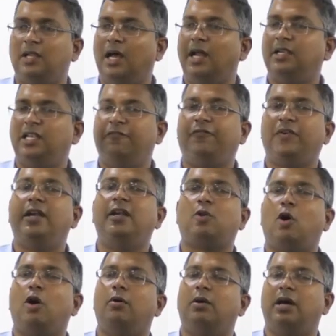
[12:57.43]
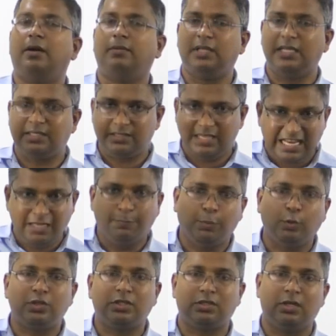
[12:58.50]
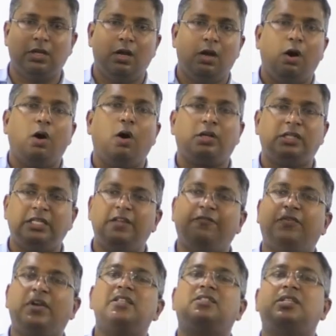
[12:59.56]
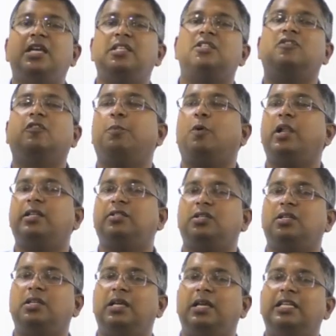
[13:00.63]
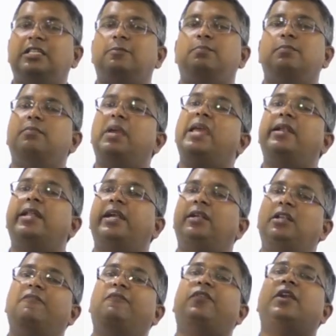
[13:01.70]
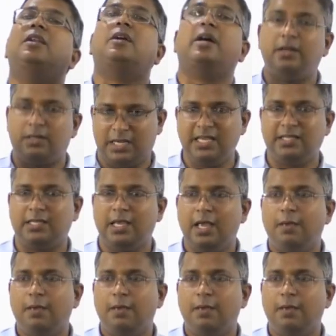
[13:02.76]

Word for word: uh, different raw, uh, this inputs or the different stages of production is made at different countries